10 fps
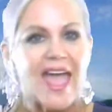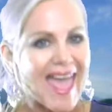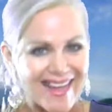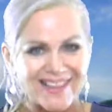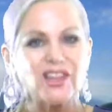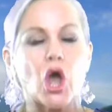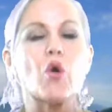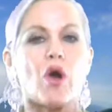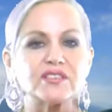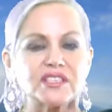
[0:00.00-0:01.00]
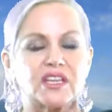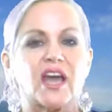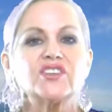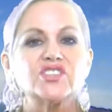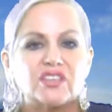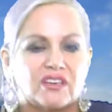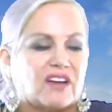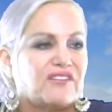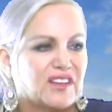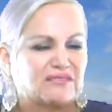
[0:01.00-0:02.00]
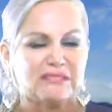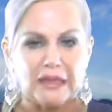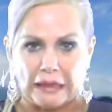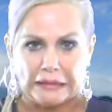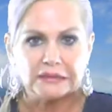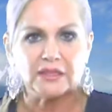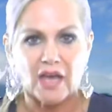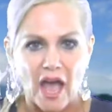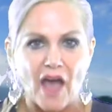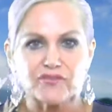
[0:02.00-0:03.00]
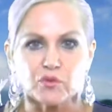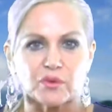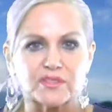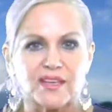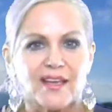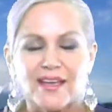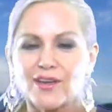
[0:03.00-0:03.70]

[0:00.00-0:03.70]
had a low oscillation and I felt, ugh, afterwards.